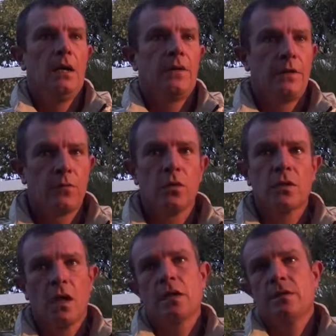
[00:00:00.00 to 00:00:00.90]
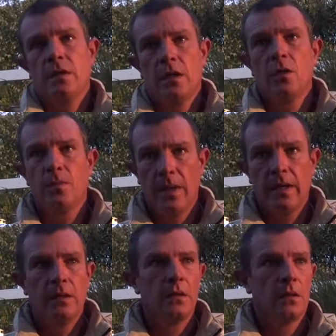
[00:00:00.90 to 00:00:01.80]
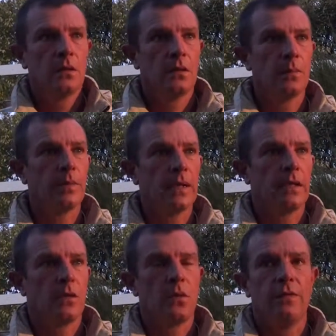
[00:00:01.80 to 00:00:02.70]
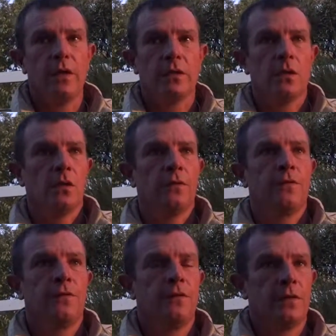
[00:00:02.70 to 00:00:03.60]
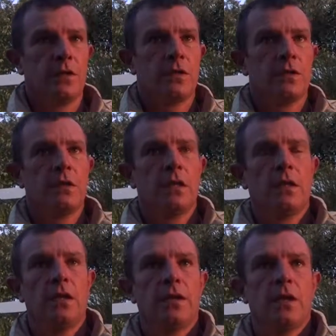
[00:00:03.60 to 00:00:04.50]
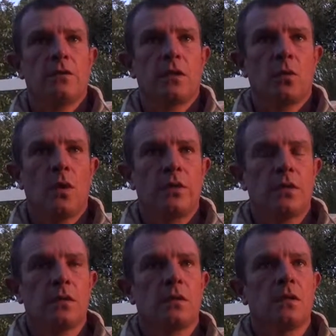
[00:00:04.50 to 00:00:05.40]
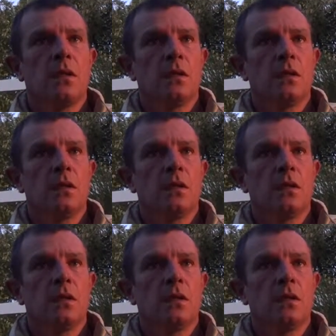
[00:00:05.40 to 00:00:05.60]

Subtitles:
They've got guards there. You pay equivalent of, it's 30,000 kwachas.